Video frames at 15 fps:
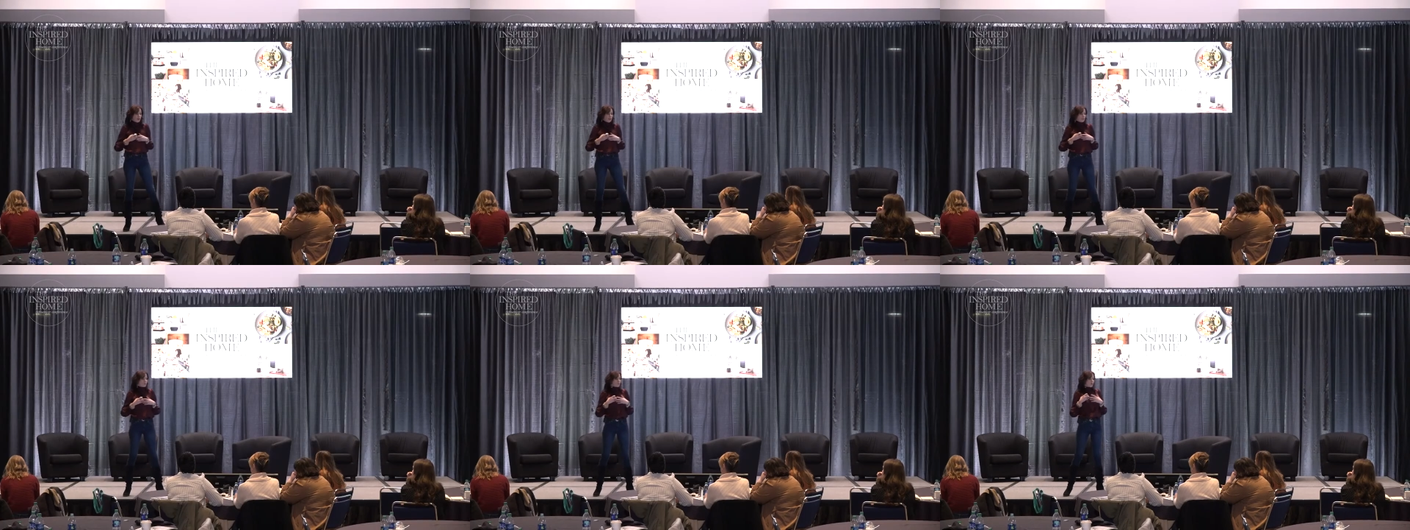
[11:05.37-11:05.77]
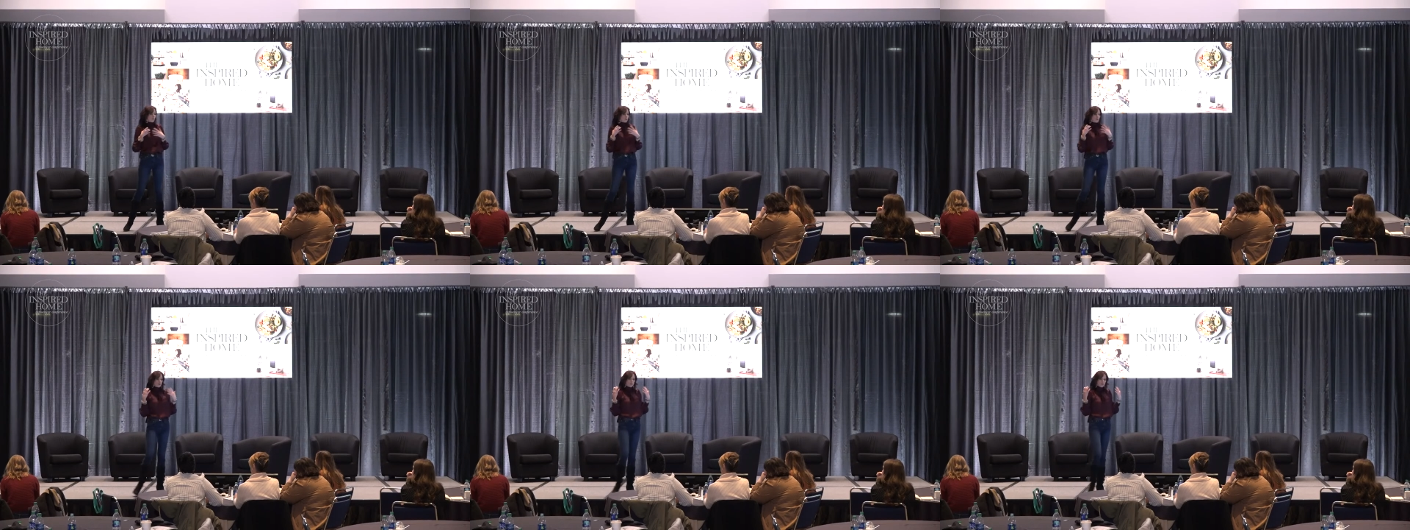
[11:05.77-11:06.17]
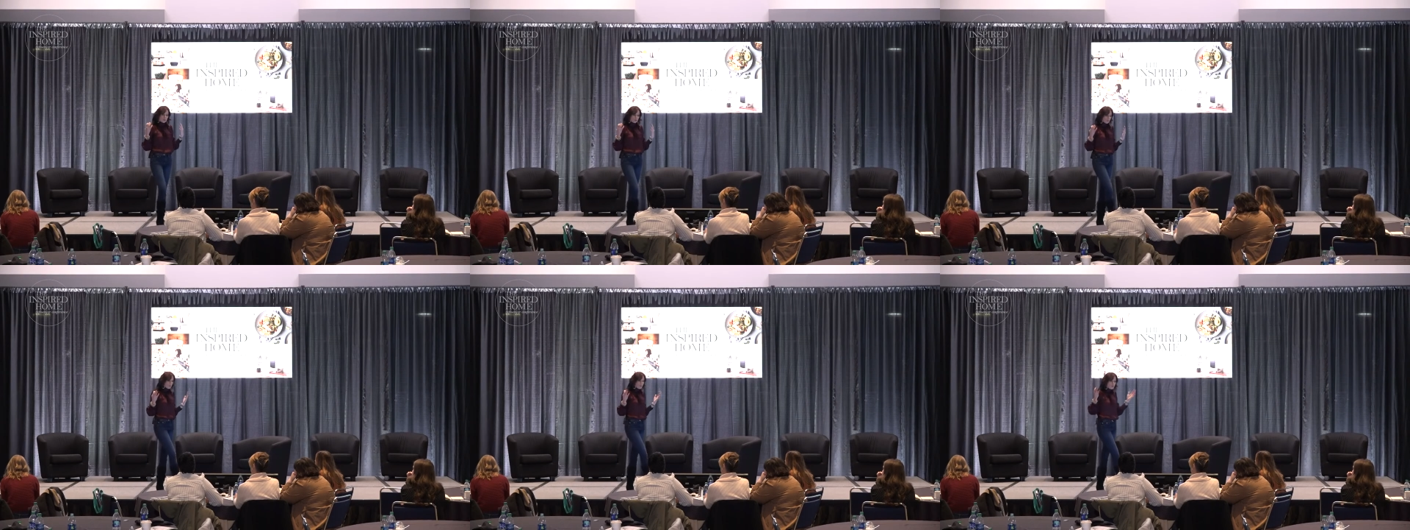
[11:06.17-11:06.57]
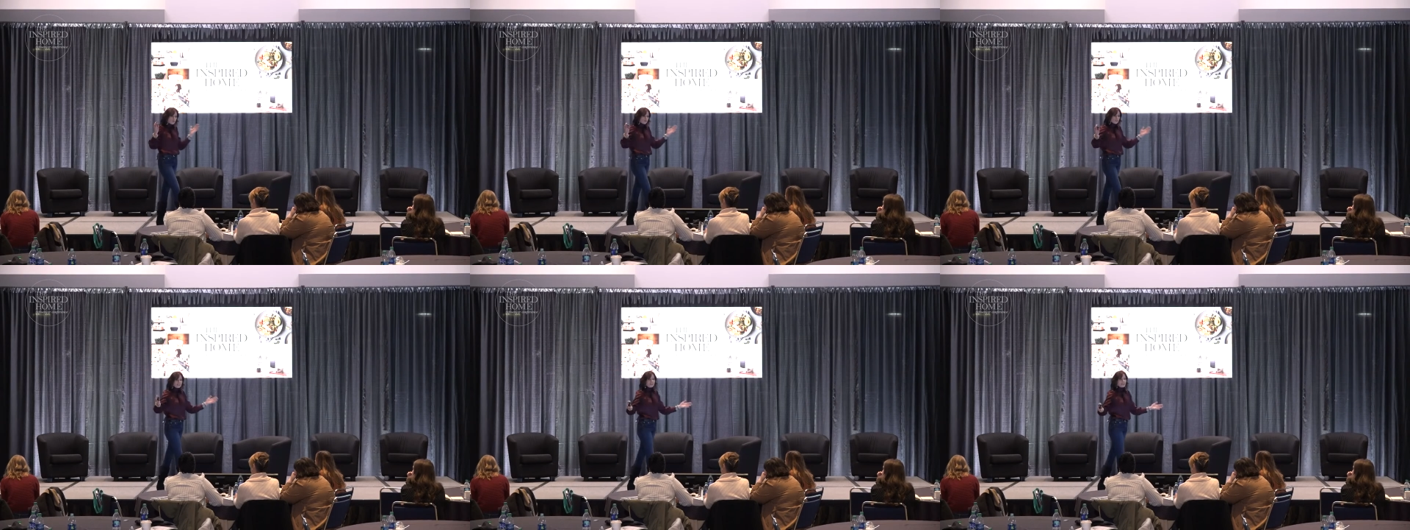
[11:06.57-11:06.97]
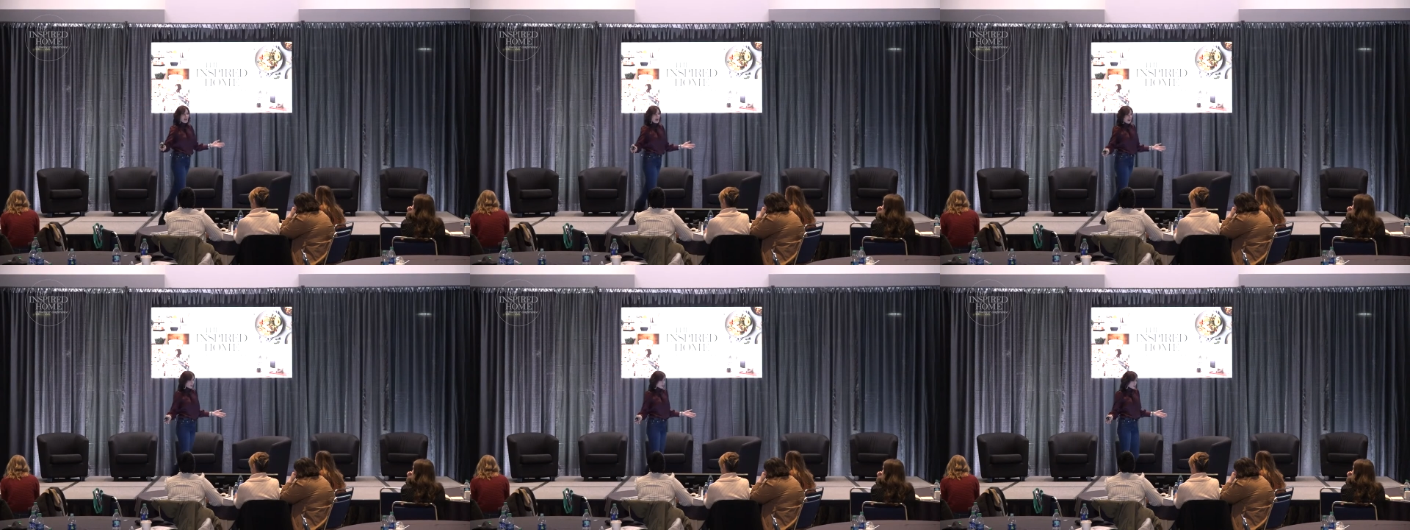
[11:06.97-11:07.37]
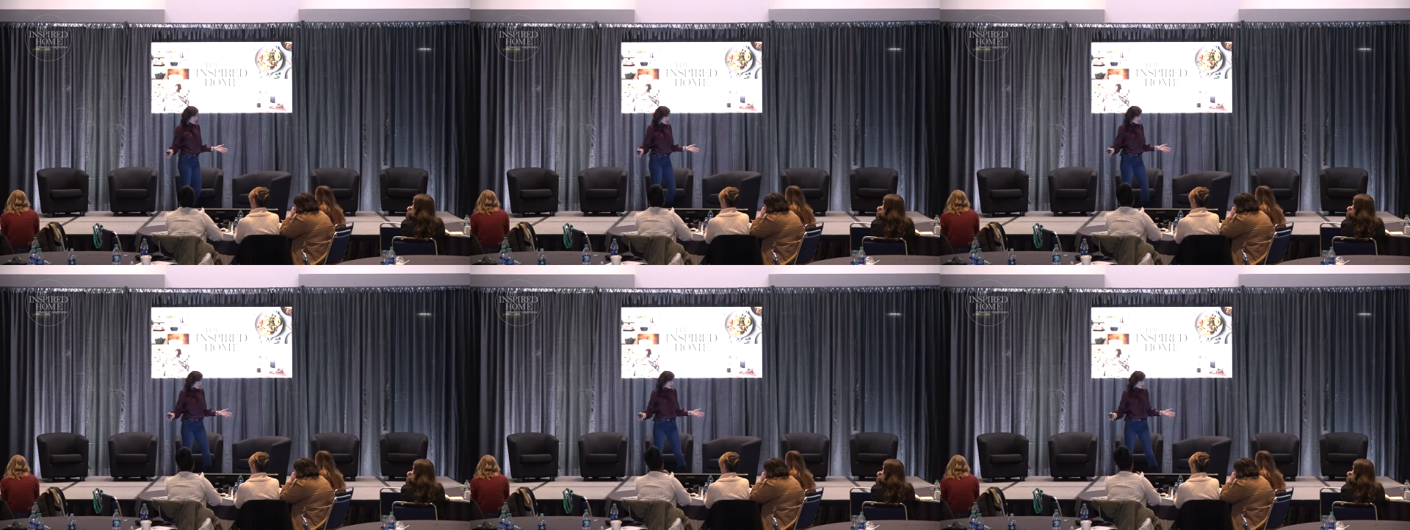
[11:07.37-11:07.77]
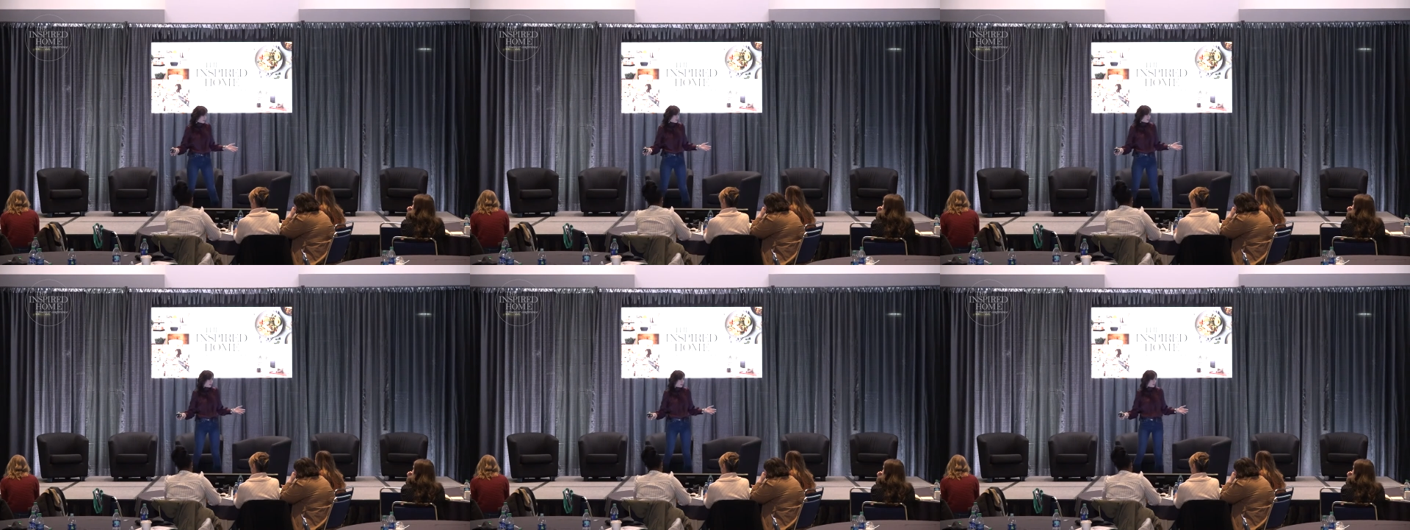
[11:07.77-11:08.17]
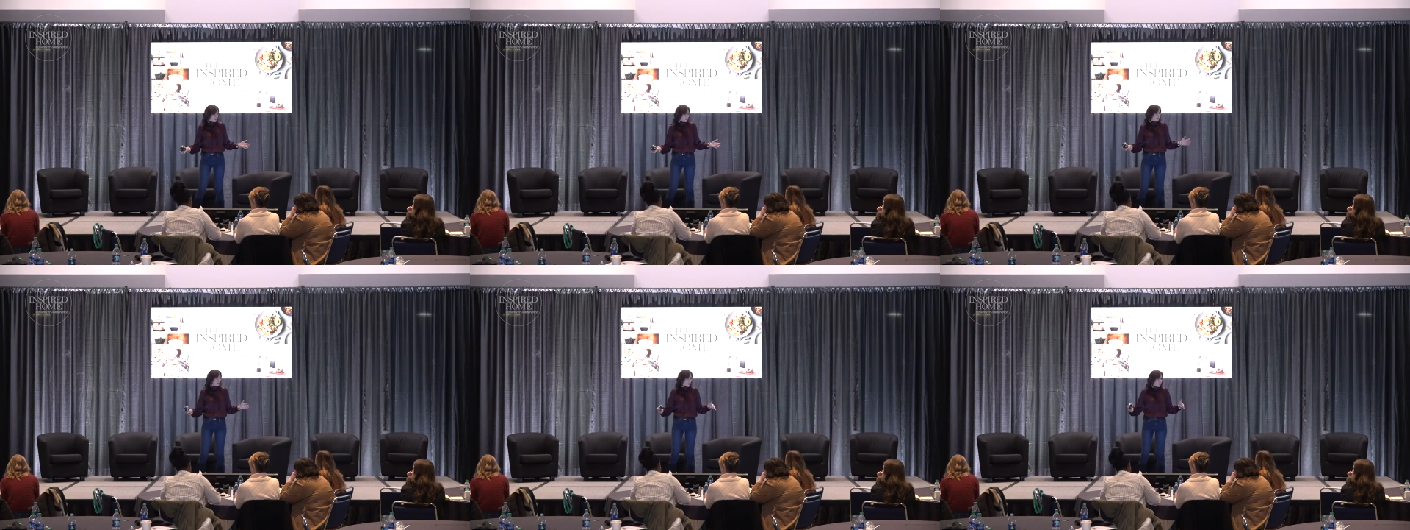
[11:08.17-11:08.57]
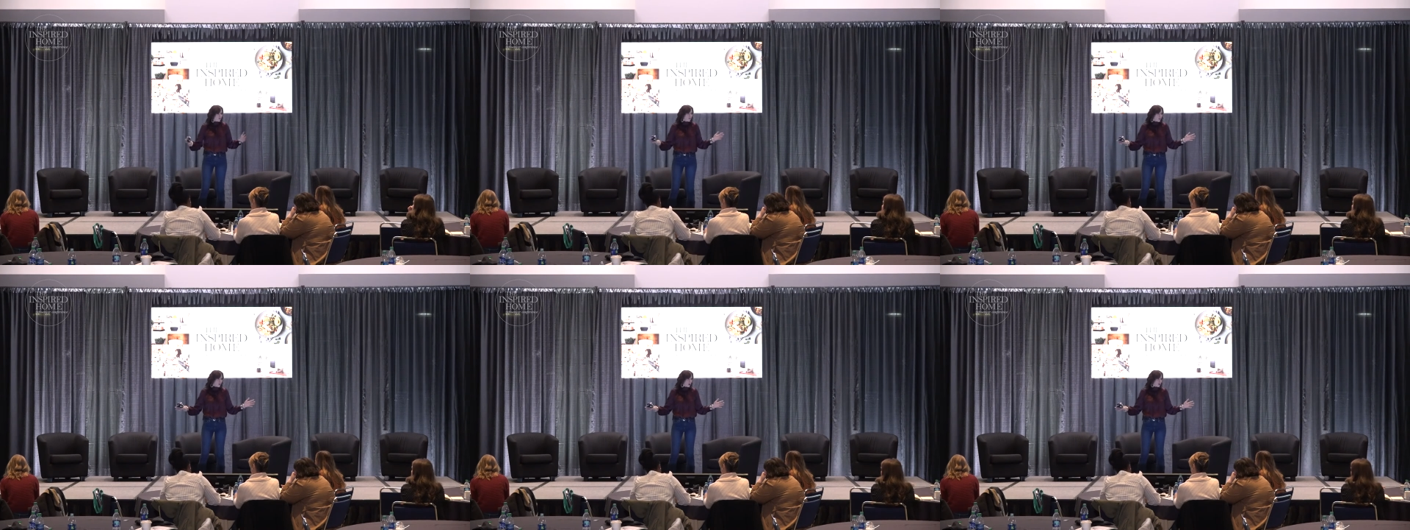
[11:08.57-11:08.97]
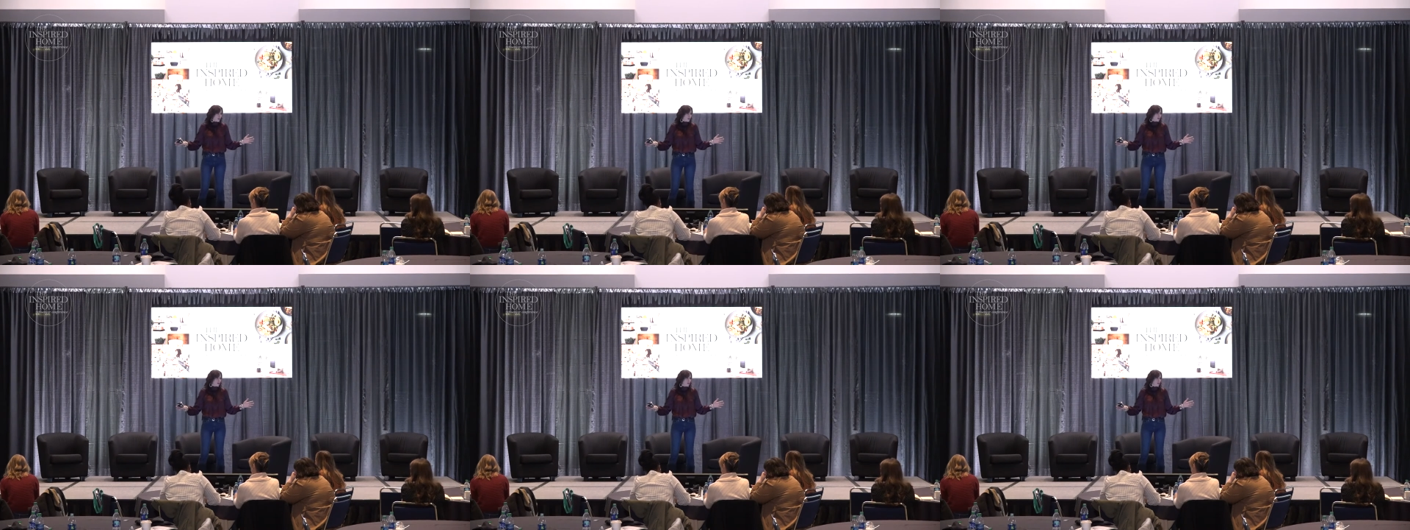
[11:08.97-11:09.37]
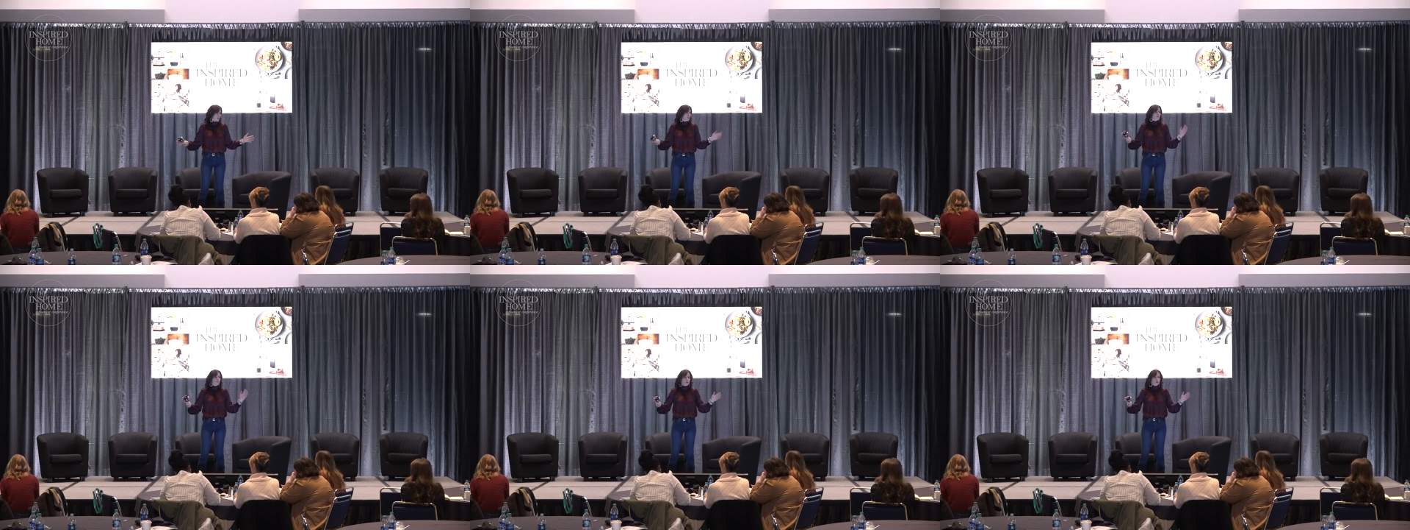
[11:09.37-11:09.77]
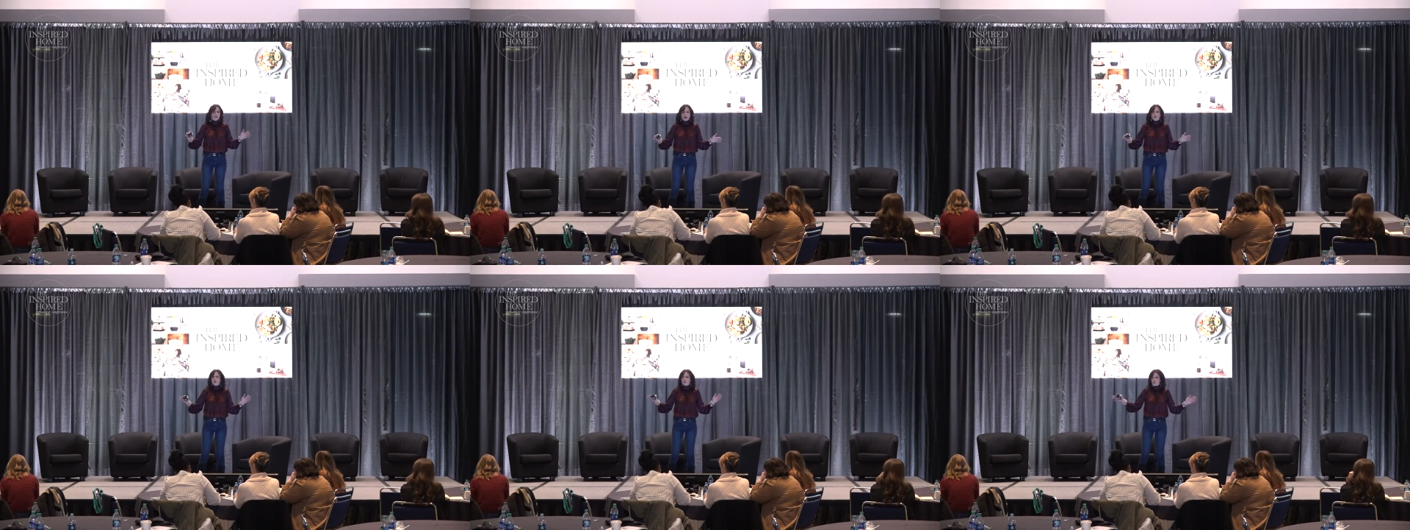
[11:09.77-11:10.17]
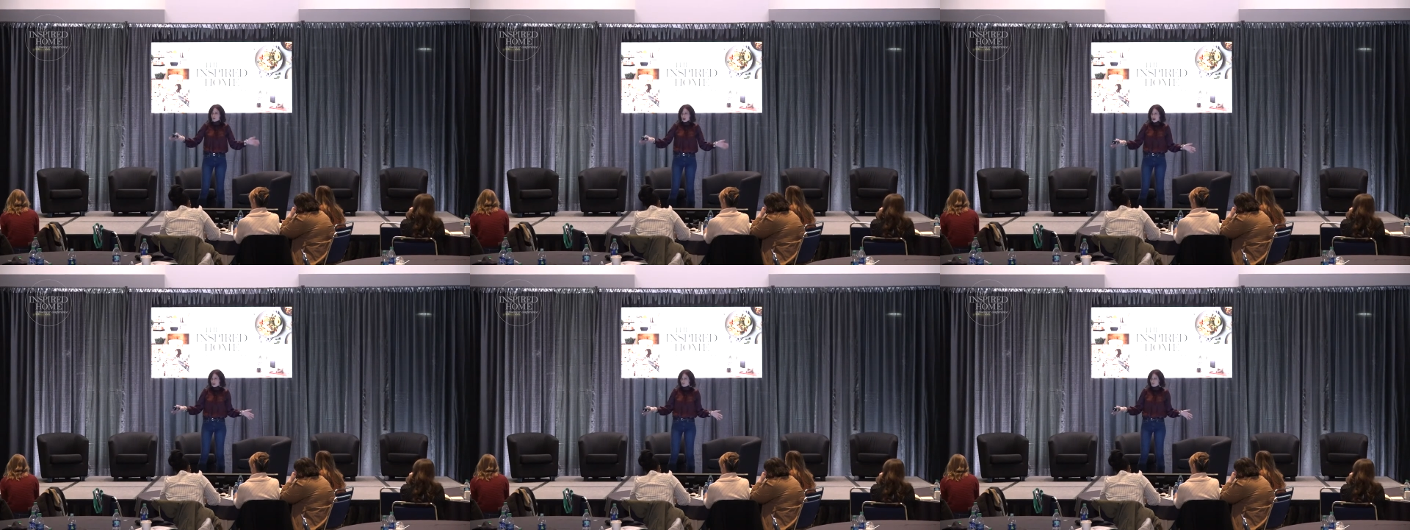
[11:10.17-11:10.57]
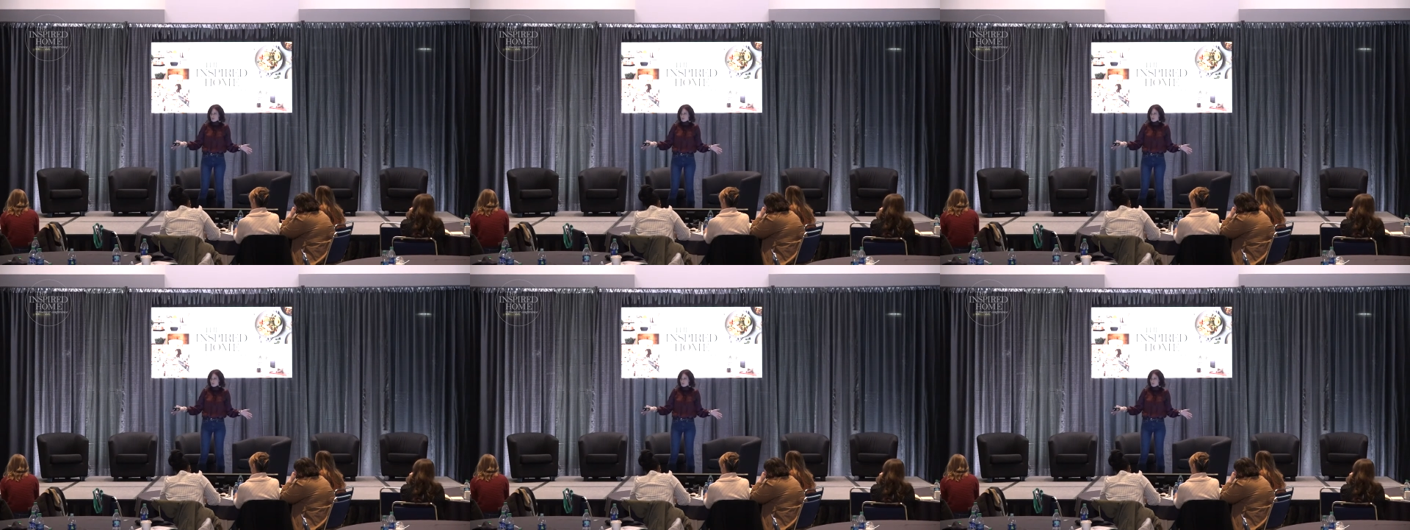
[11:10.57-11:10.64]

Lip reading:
(no speaker visible)